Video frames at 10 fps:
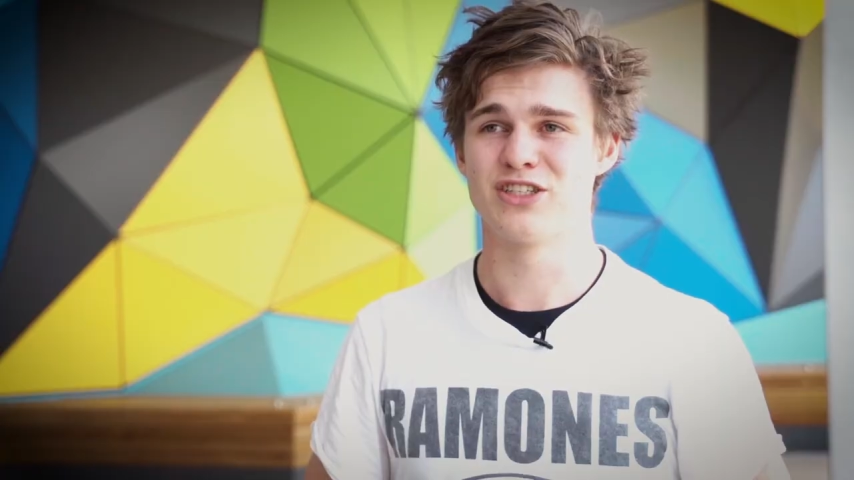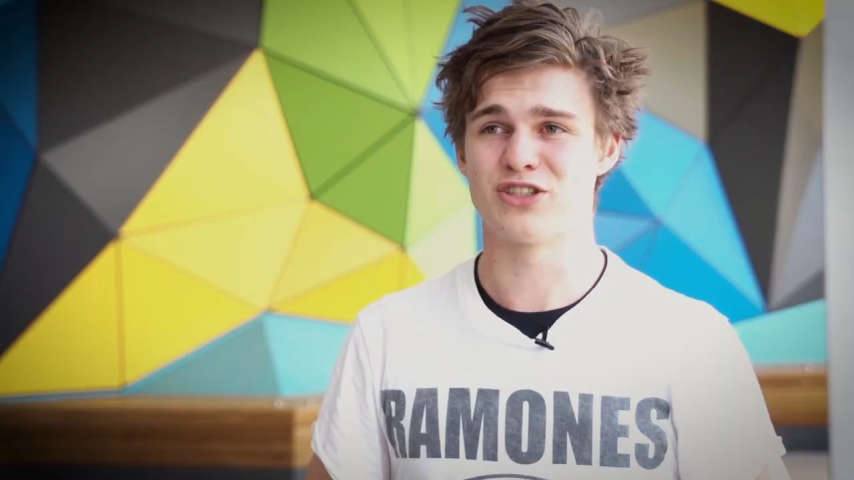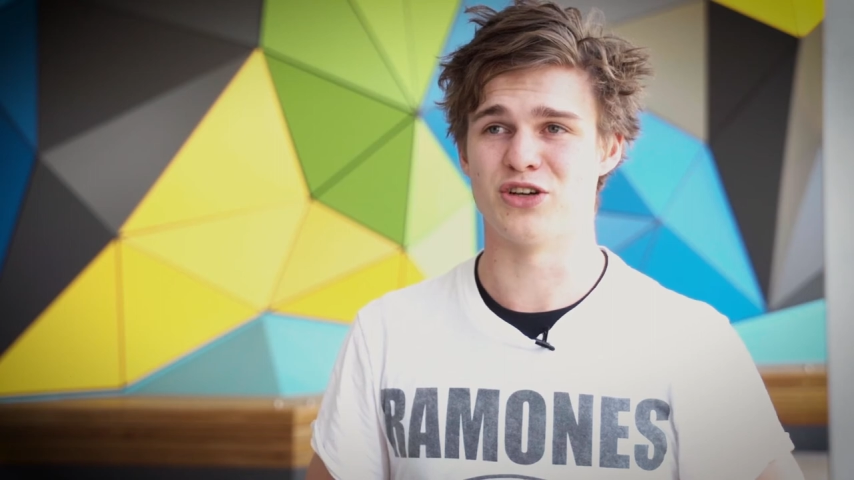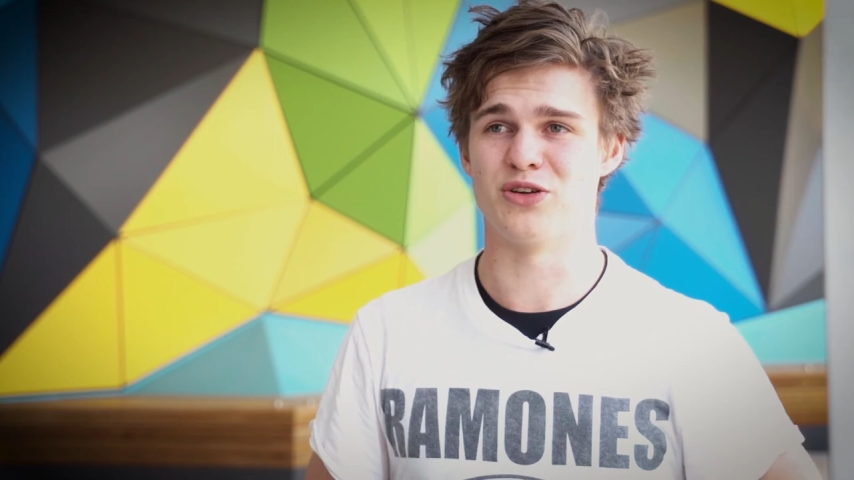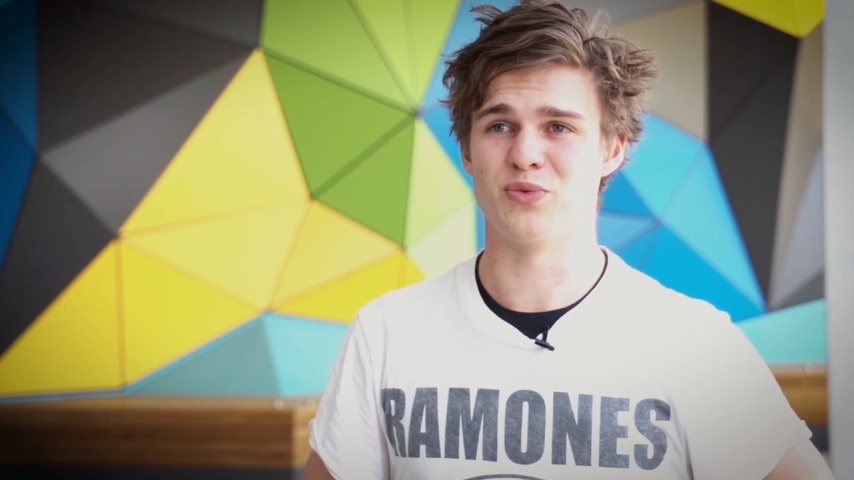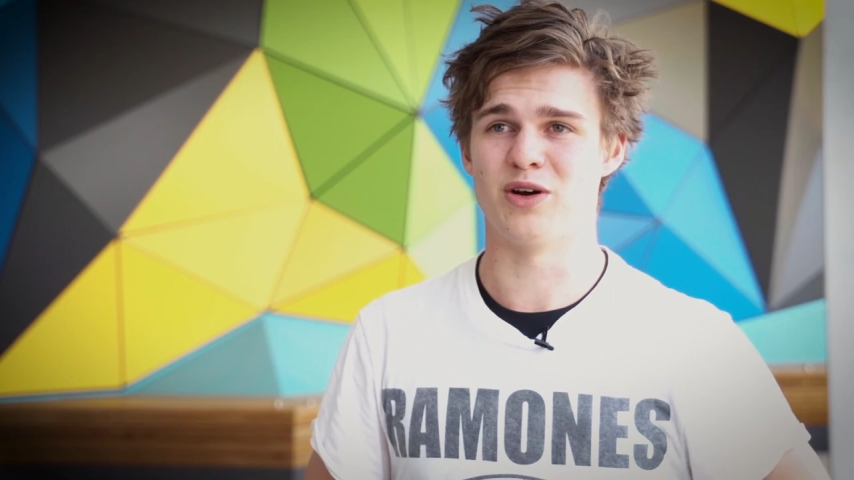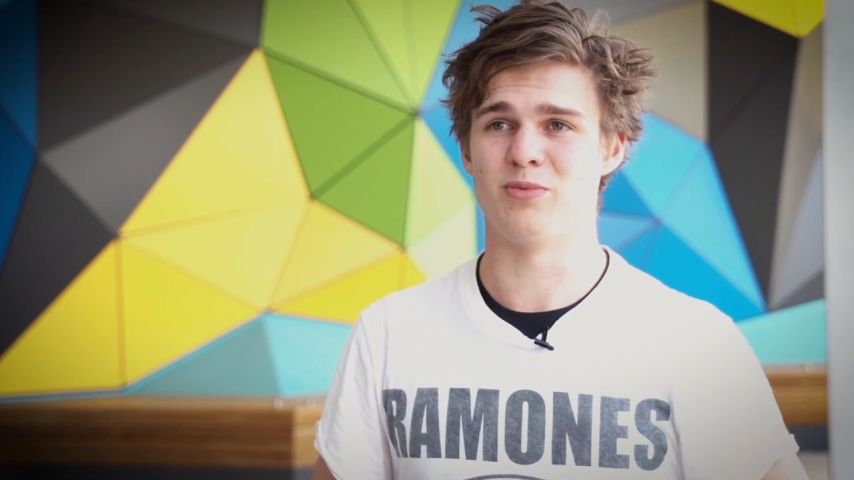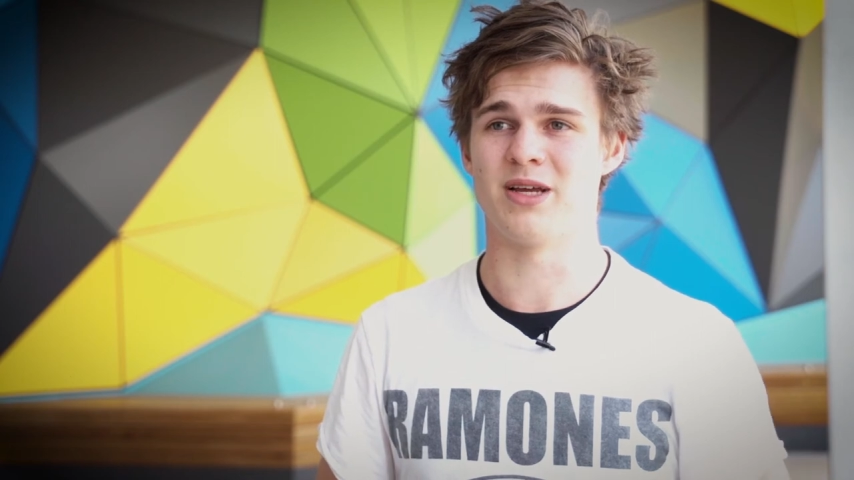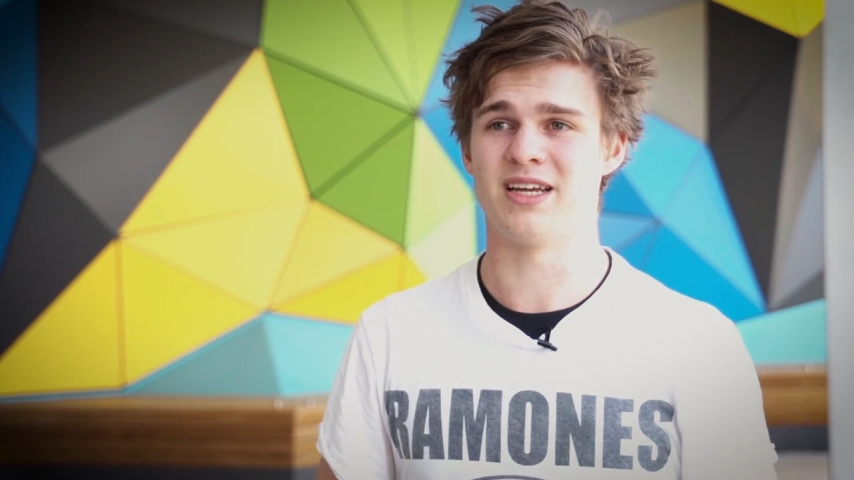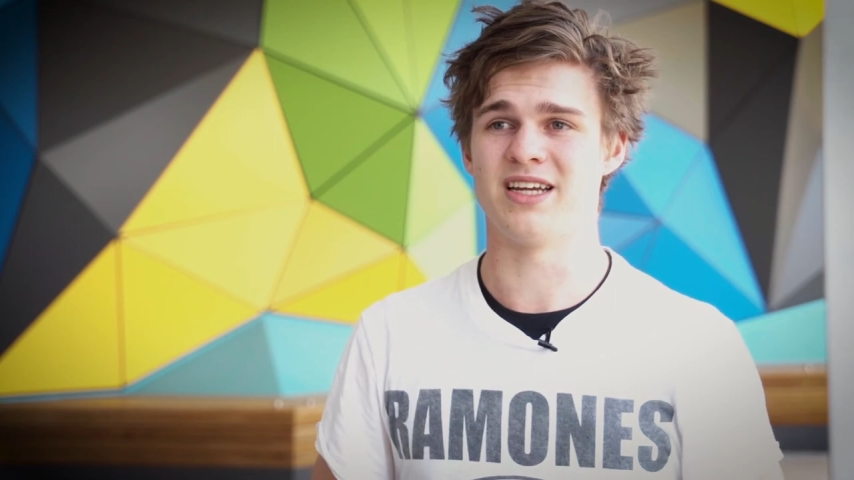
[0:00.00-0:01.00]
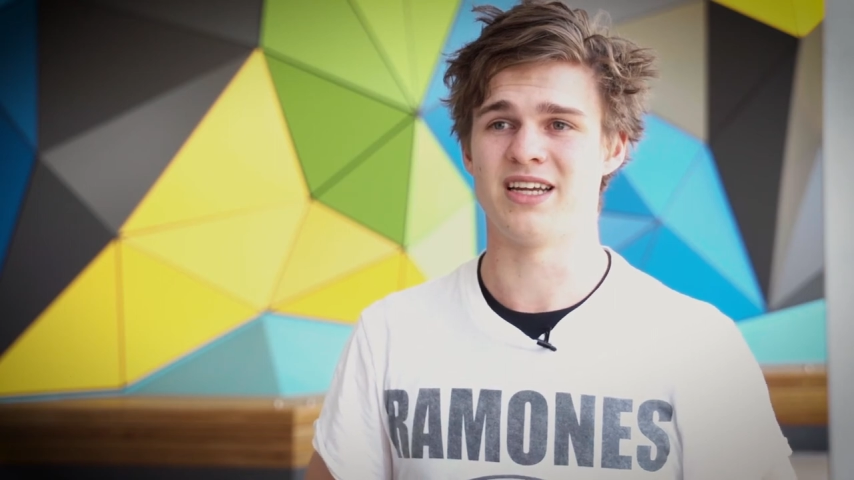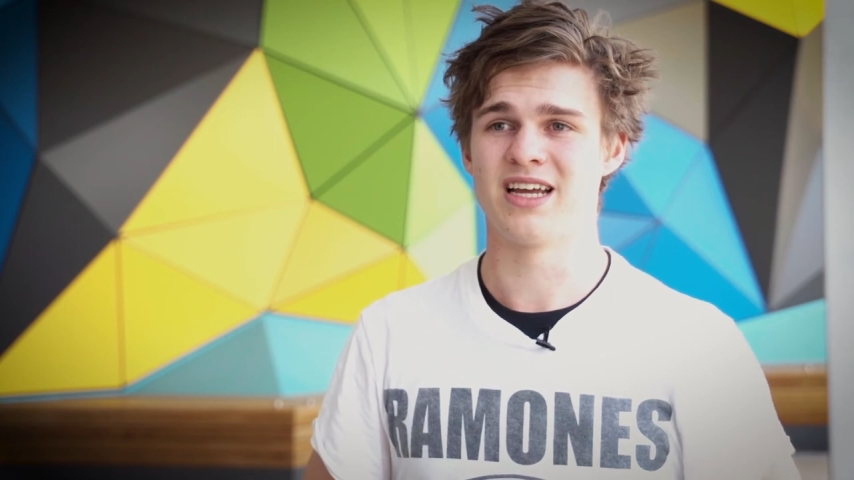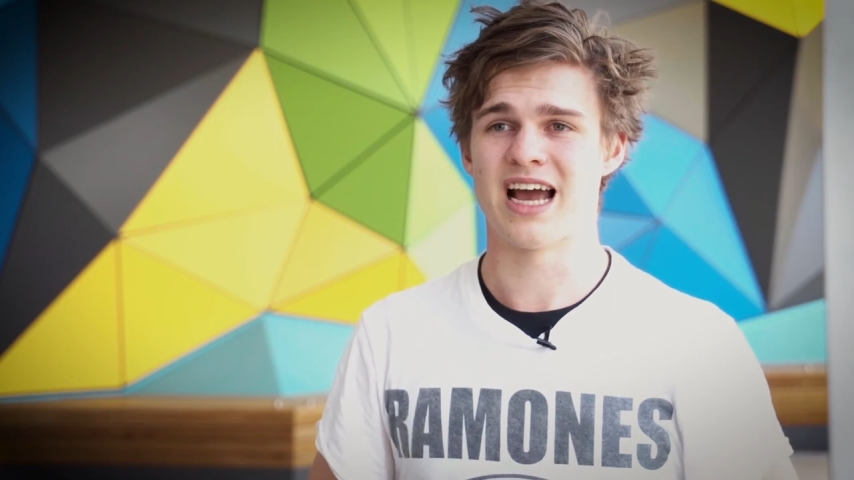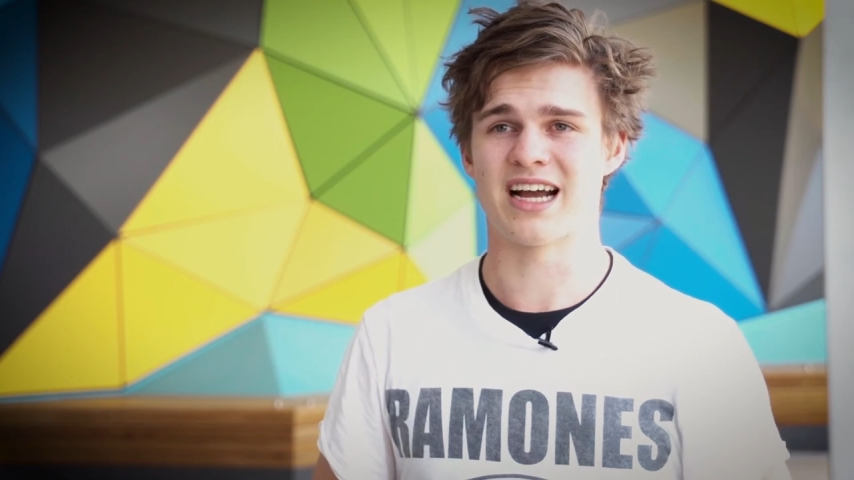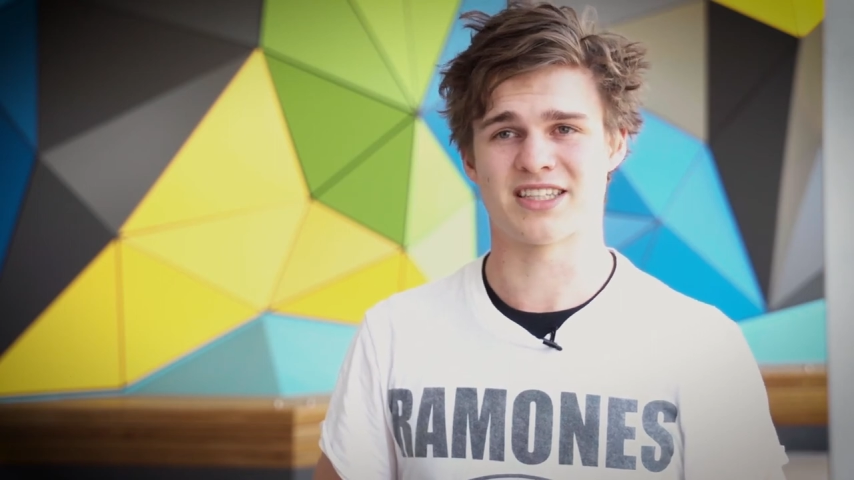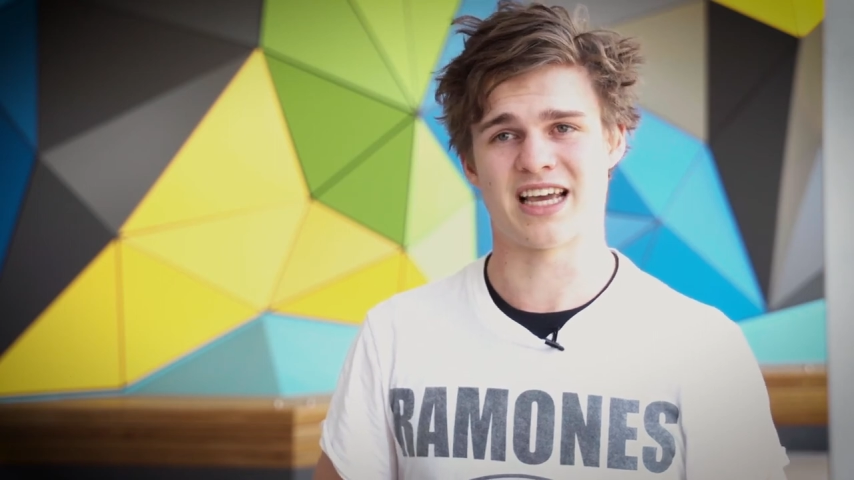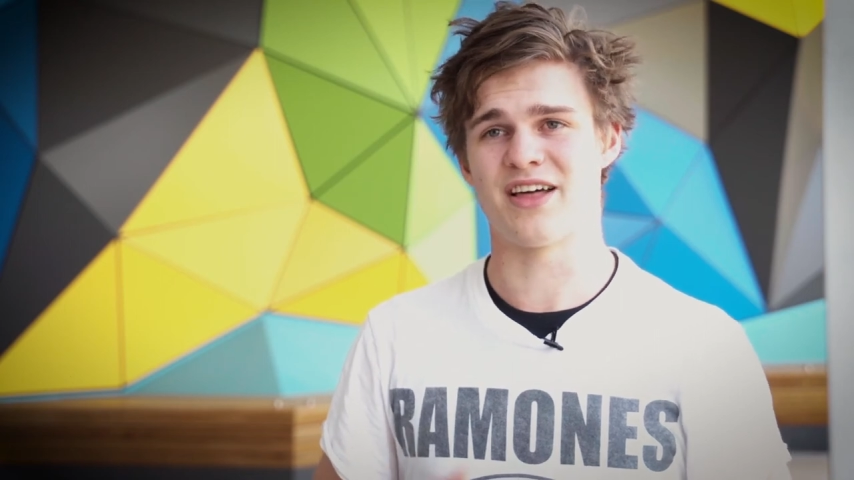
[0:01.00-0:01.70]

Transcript: Soon we'll be actually